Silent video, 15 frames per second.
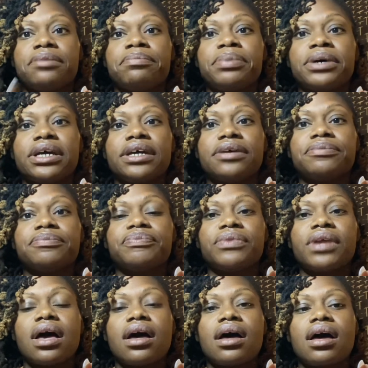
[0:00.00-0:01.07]
But,
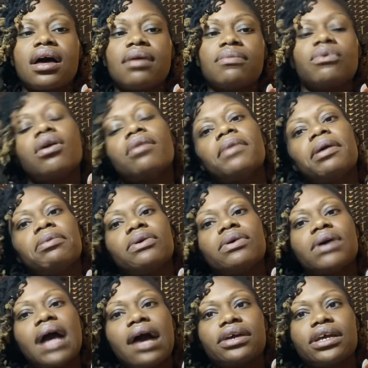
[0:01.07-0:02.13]
um, well, maybe
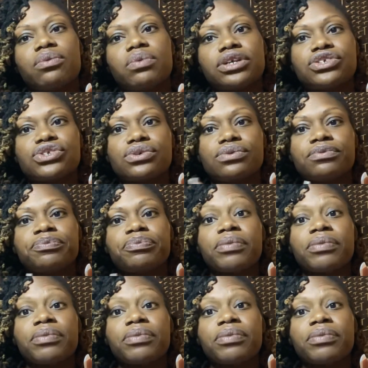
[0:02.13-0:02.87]
I'll get one or two.